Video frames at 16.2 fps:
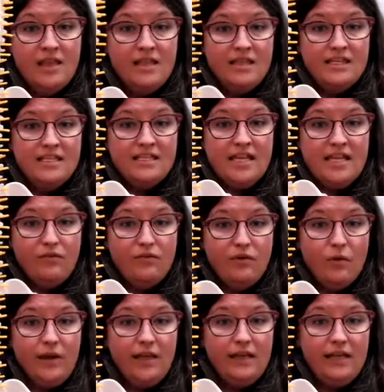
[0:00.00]
This
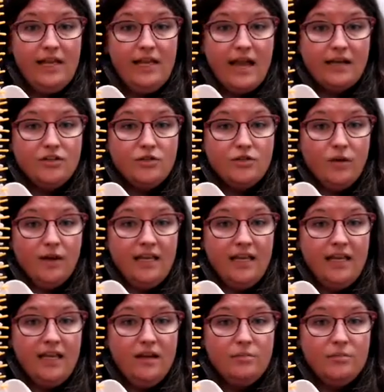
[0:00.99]
sacroiliac joint
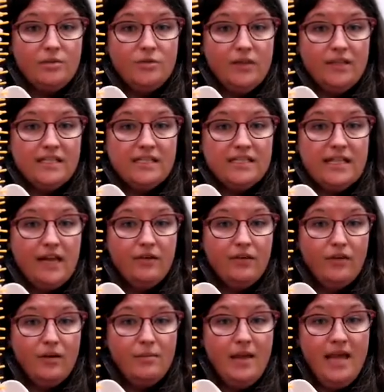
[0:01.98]
here between the
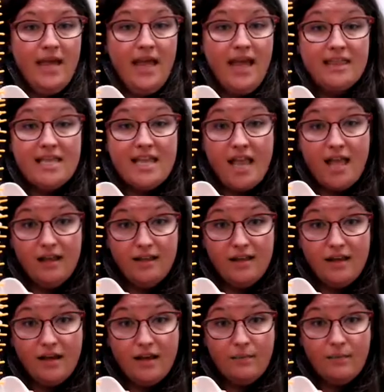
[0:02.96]
sacrum and the
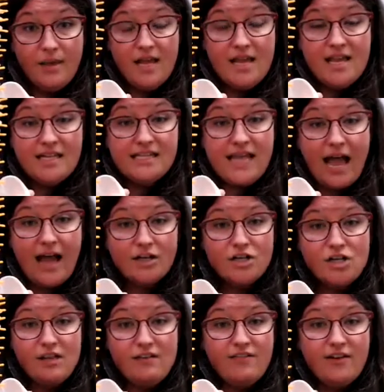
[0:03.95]
ilium is
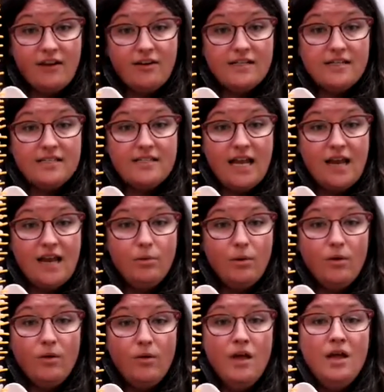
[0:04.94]
actually very
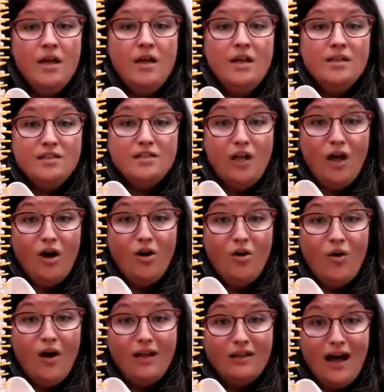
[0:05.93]
stable.
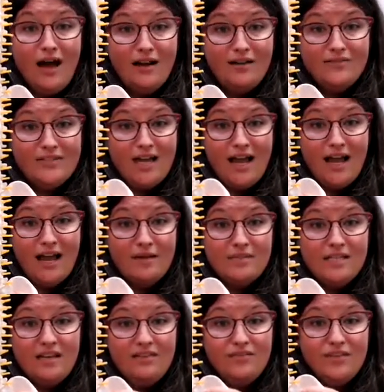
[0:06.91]
So a lot of
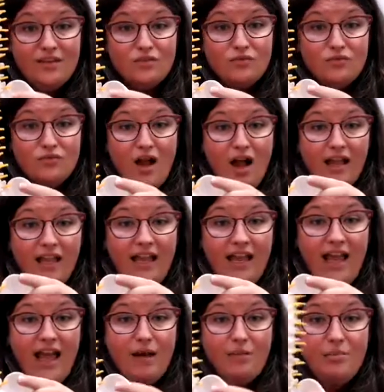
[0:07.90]
times if there's rocking
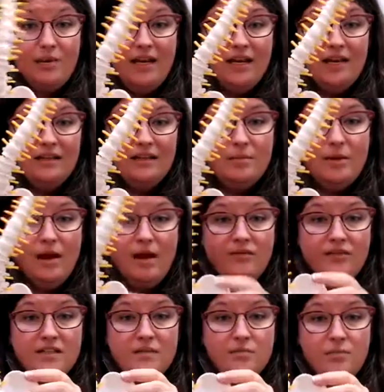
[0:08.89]
happening in the
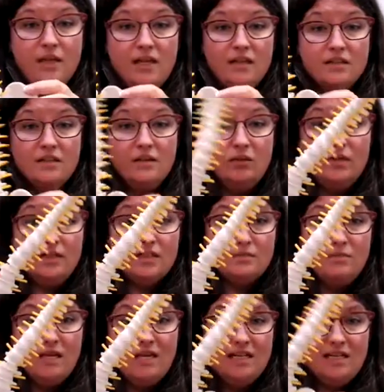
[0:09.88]
pelvis because gluteus
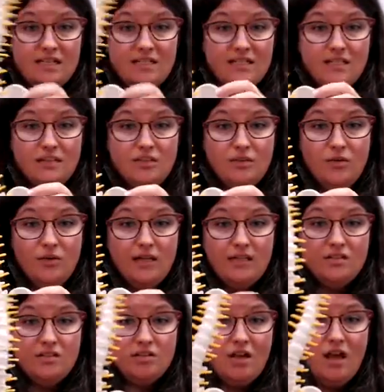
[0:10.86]
medius isn't doing
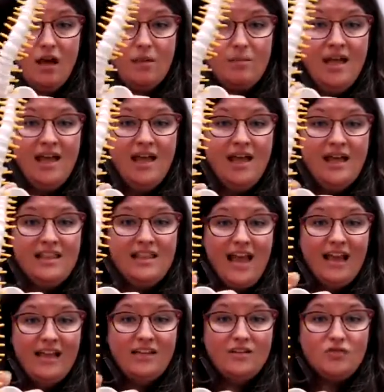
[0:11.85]
its job,
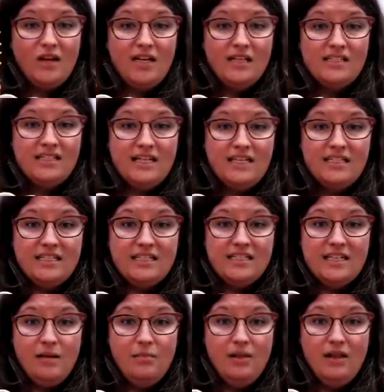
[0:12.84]
that can translate to
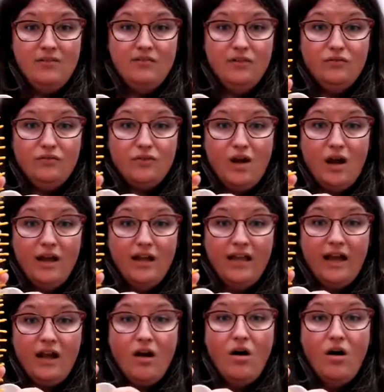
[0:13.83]
some level of
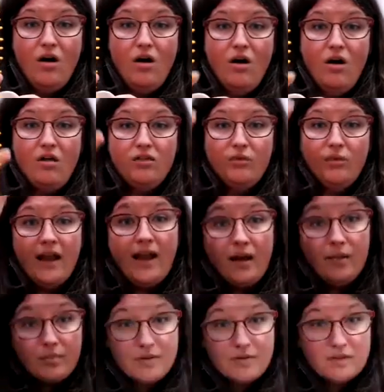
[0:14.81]
rocking all the way
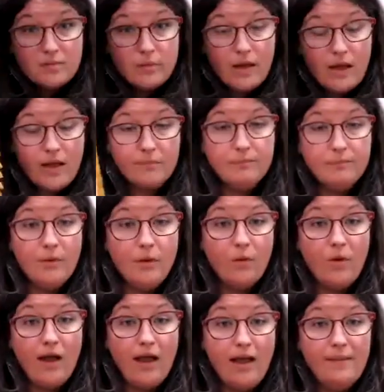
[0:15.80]
up the spine.
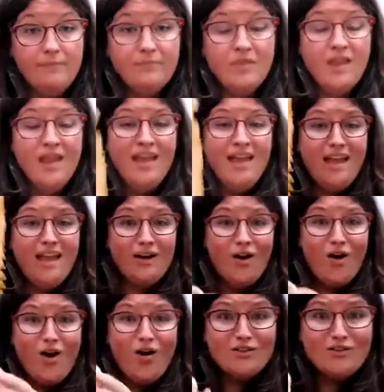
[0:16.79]
Okay, it
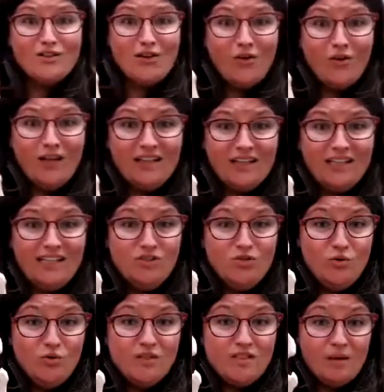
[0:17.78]
also can lead
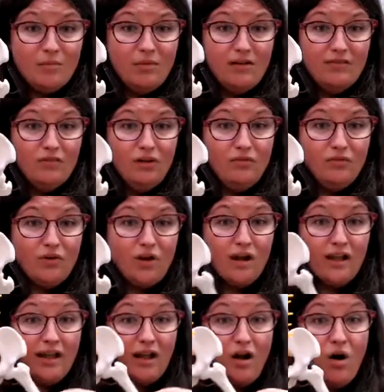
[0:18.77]
to some level of
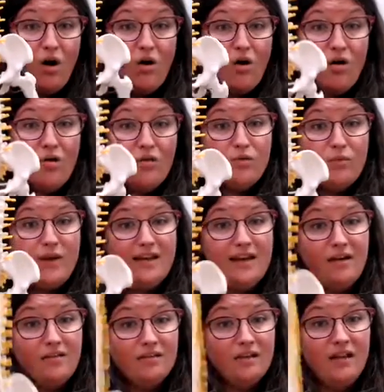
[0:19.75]
rocking all the way
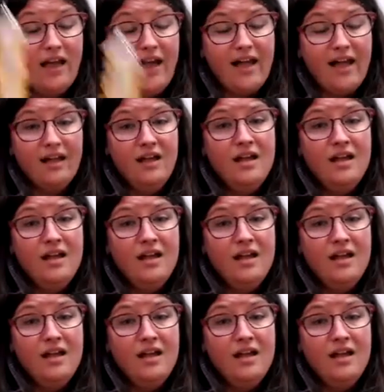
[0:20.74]
down the leg.